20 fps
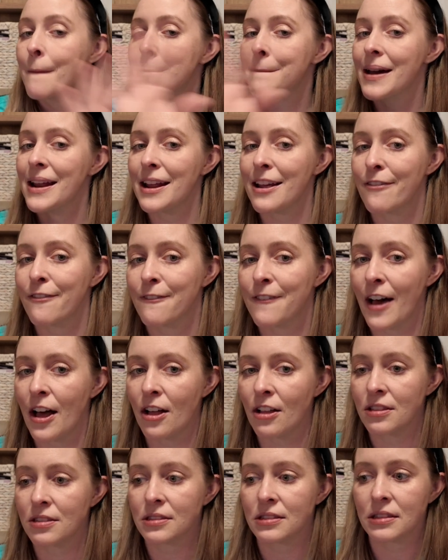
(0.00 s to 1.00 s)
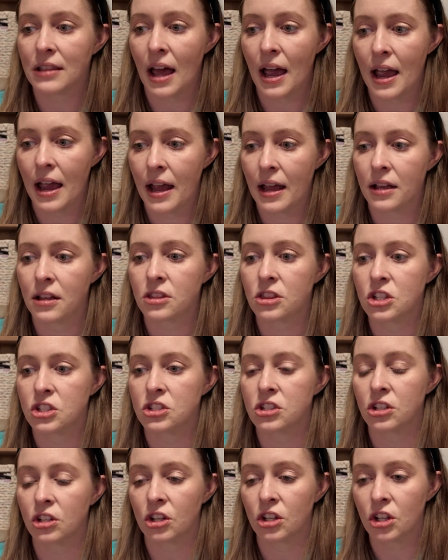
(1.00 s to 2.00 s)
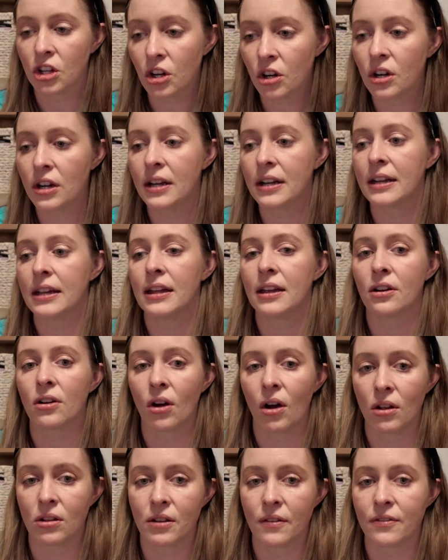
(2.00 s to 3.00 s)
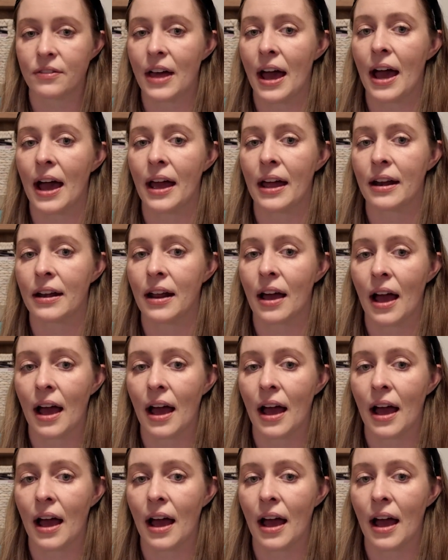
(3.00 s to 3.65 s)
but I felt like the security and all of that,